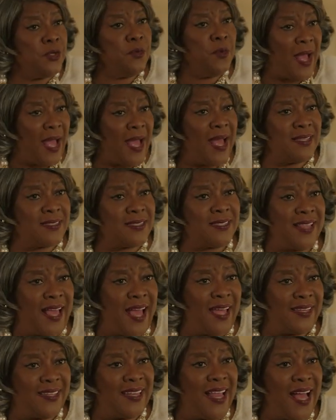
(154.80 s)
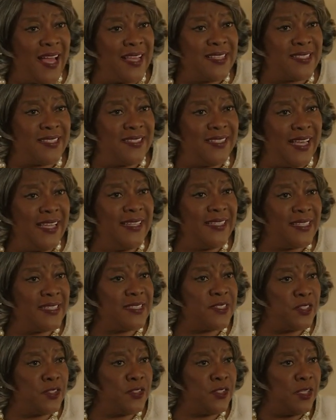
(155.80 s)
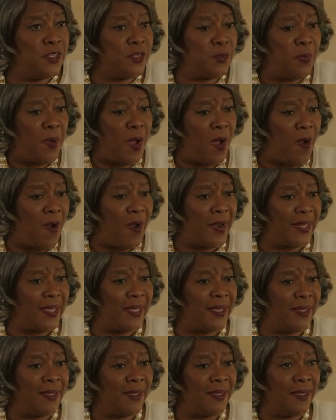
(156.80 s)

you ask that nice dentist to the party?